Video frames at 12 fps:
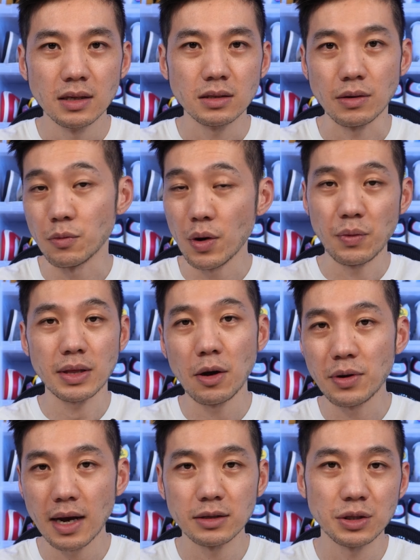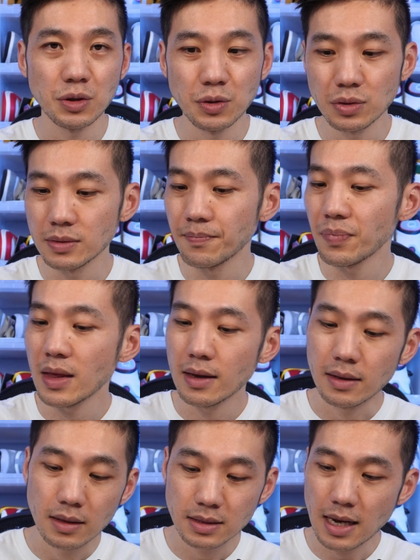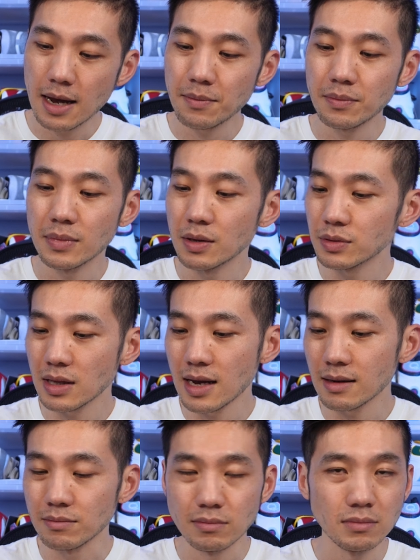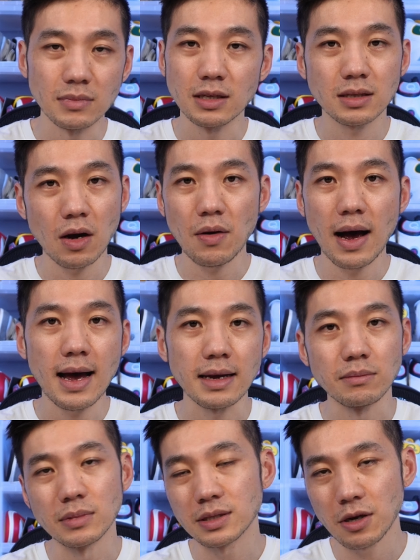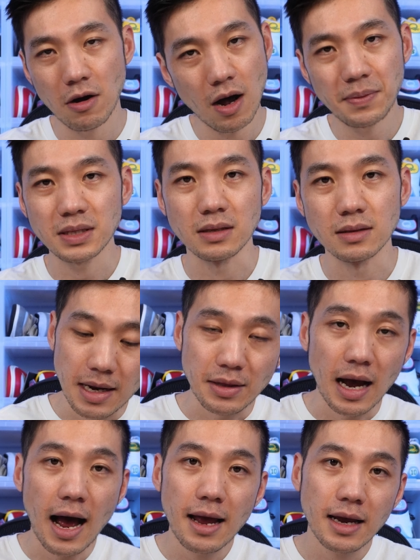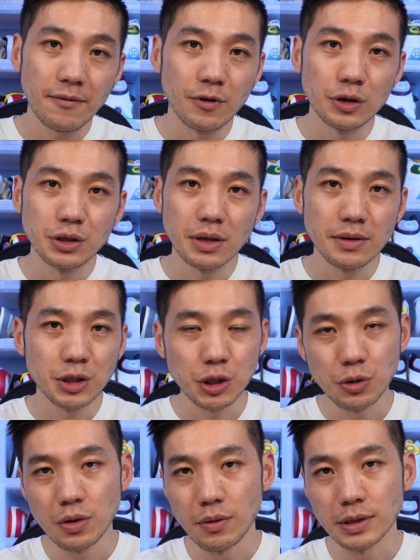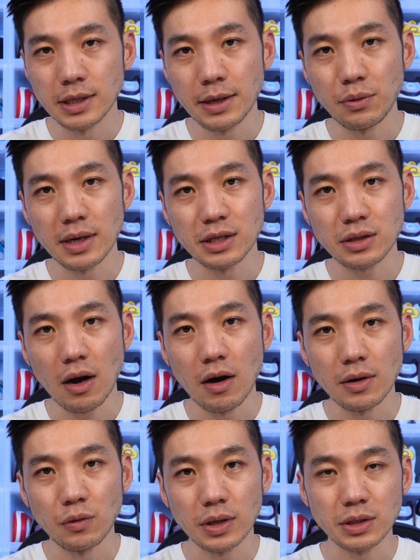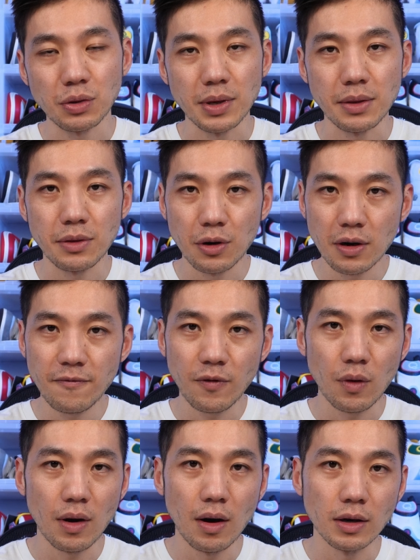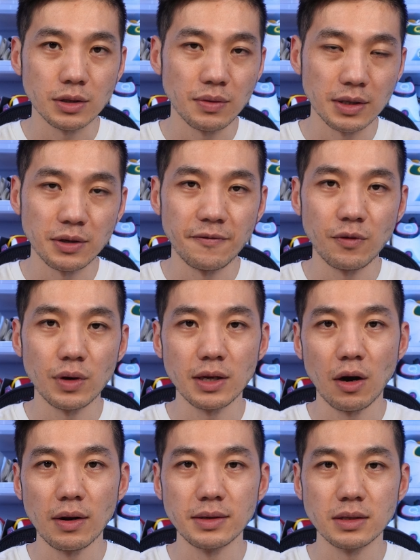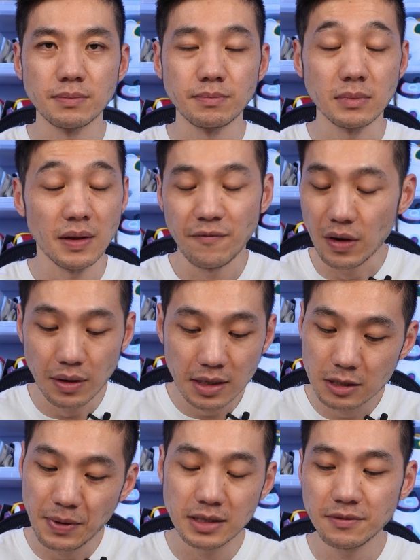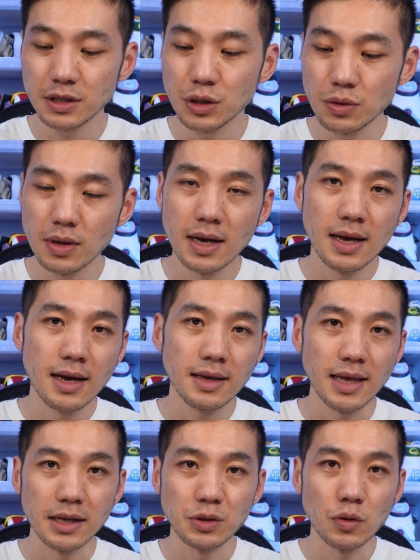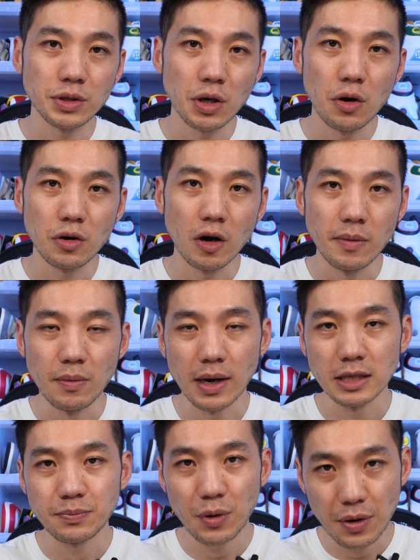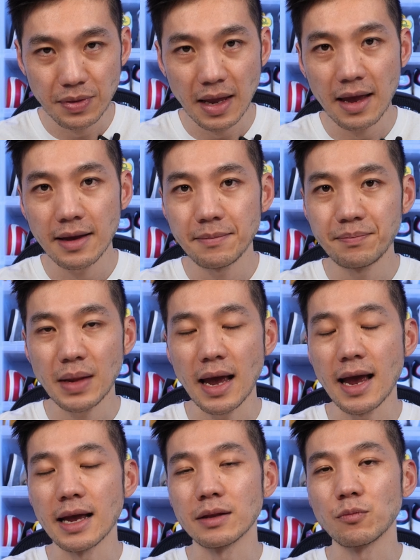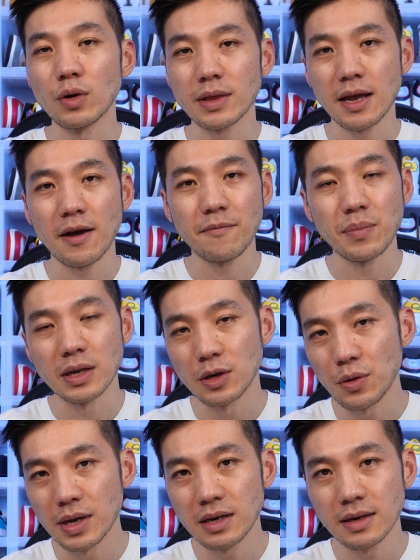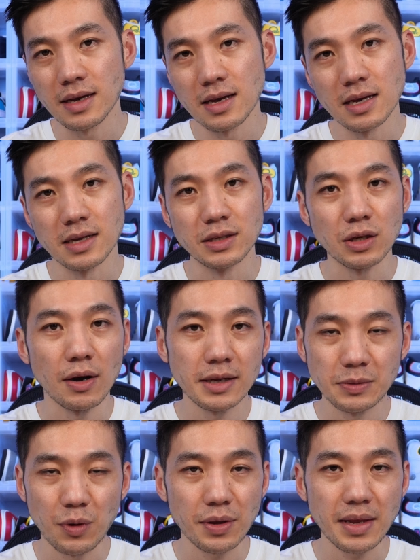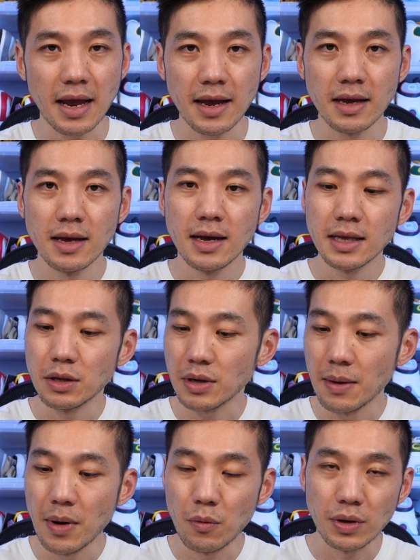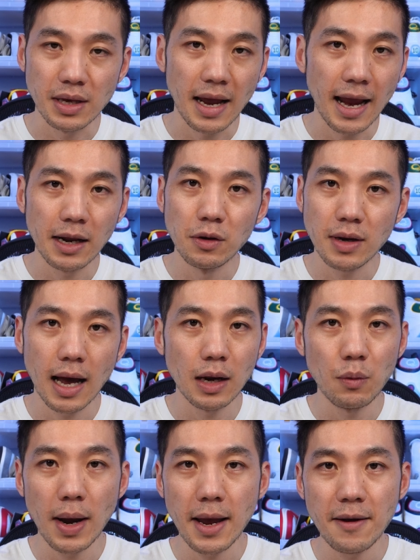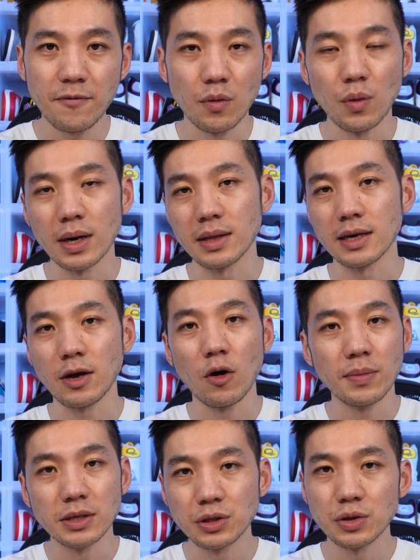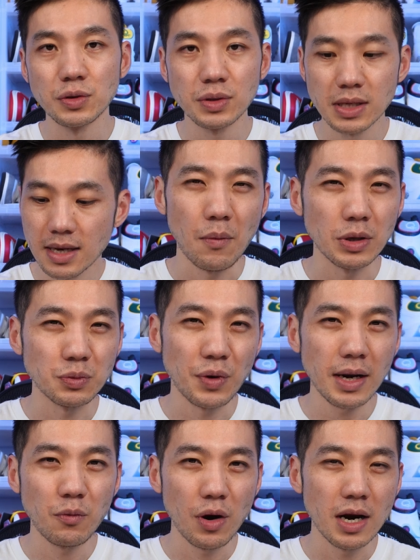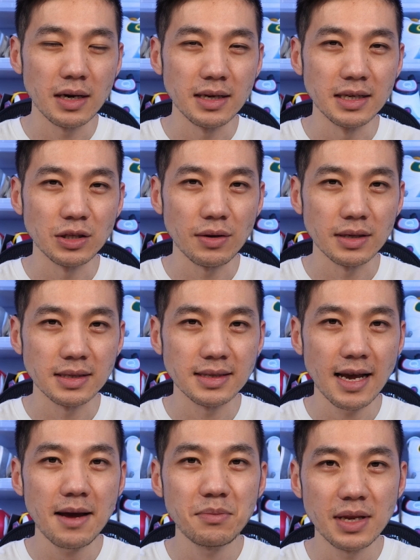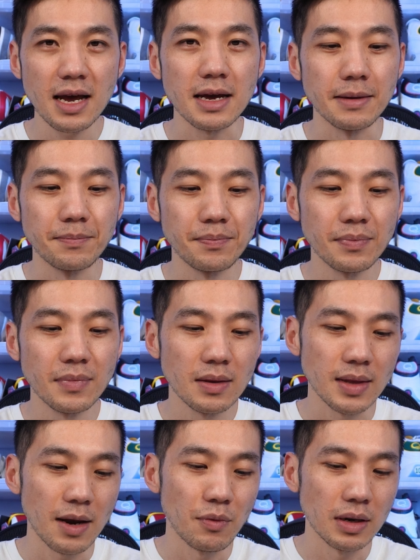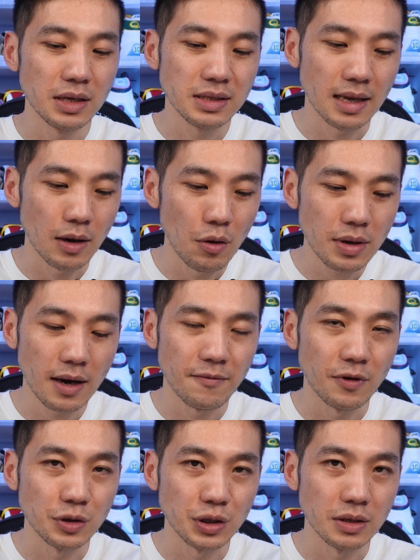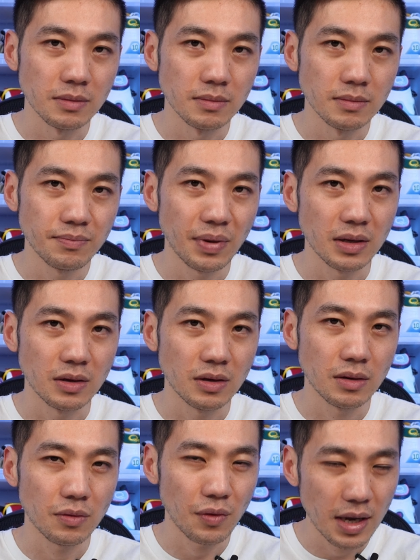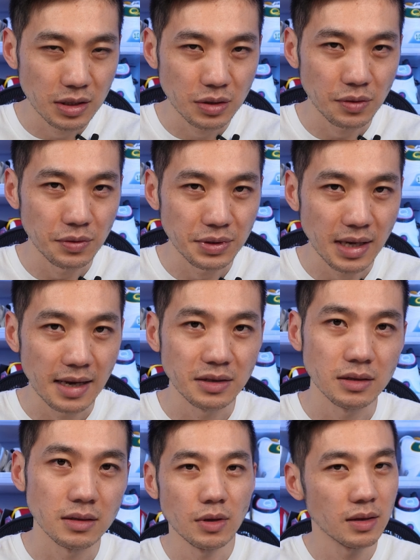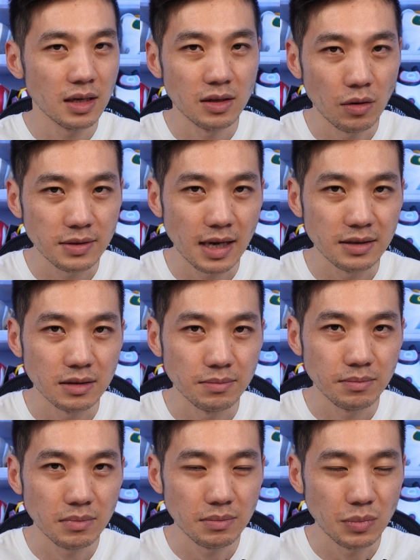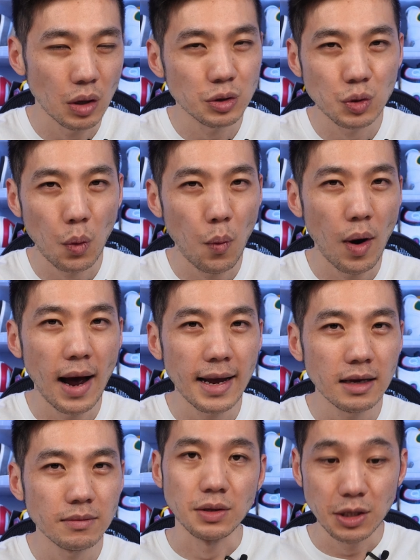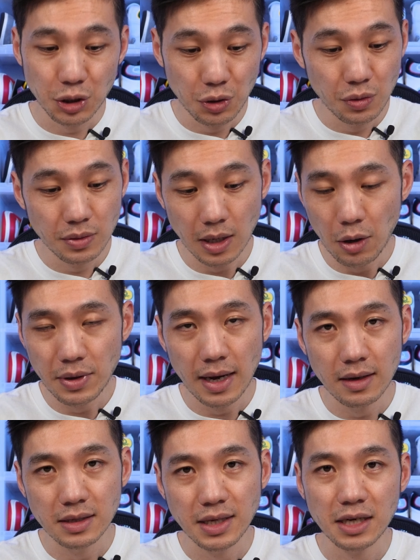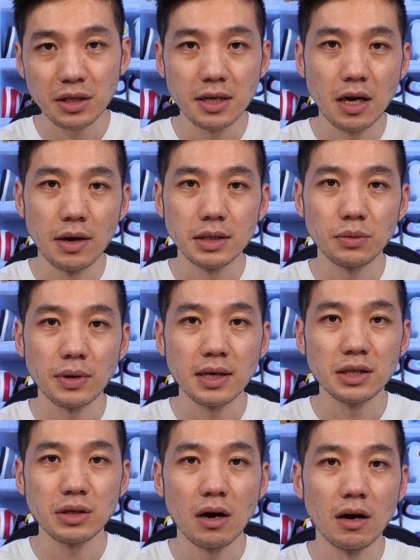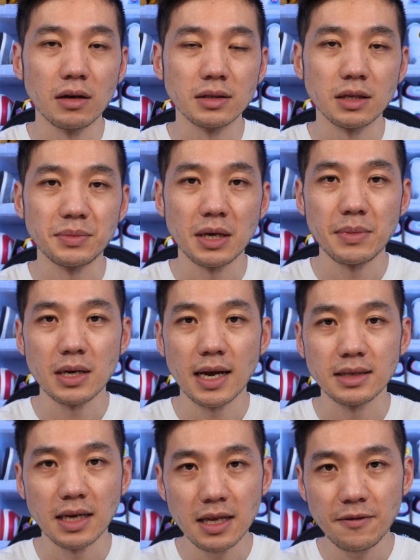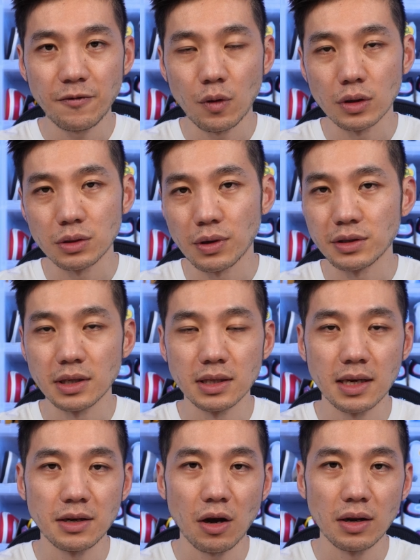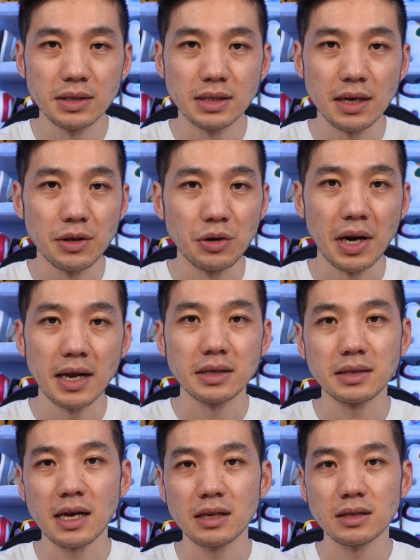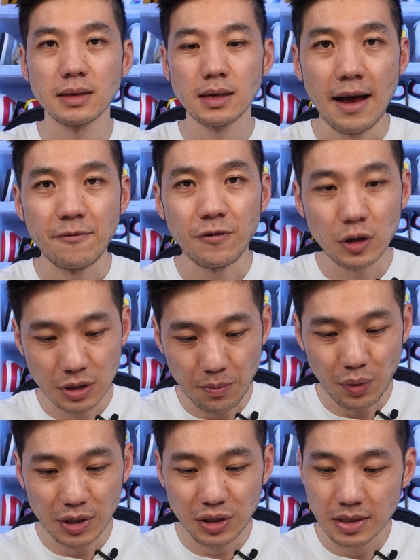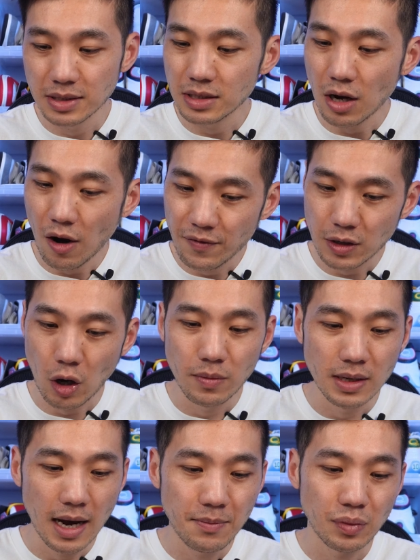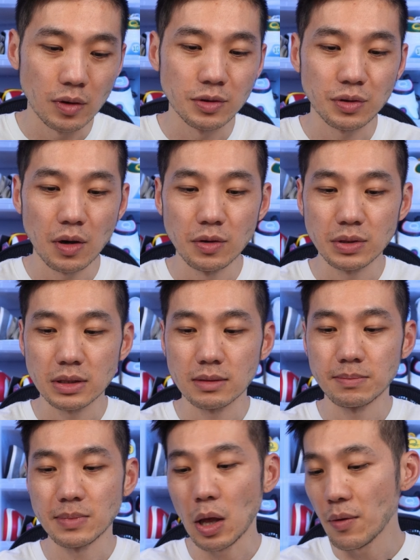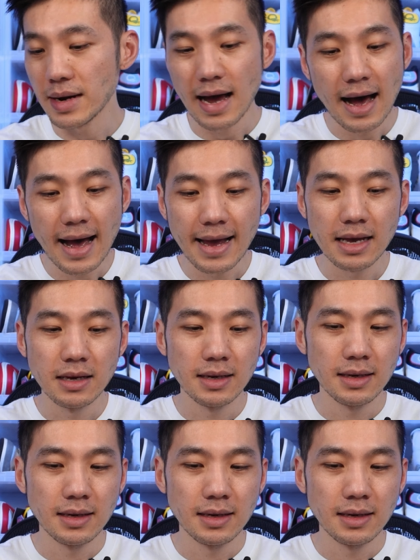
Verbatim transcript: So he went with low-cut shoes. This time, he was like, let's go high. Let's go opposite. Now, the high-cut version of the shoe originally released on August twenty-third for two hundred forty dollars. Very expensive shoe. That is also Kobe Bryant's birthday. And what they have been doing is on his birthday, they'll come out with a Halo colorway for one of the Kobe shoes. And what's really weird is on the same day, they released a low-cut version, but grade school sizes, not the adult size. Not sure why. So this shoe, the low-cut, is actually going to release on September nineteenth for two hundred ten dollars in the United States. And first impressions of the Kobe nine Protros, low and high.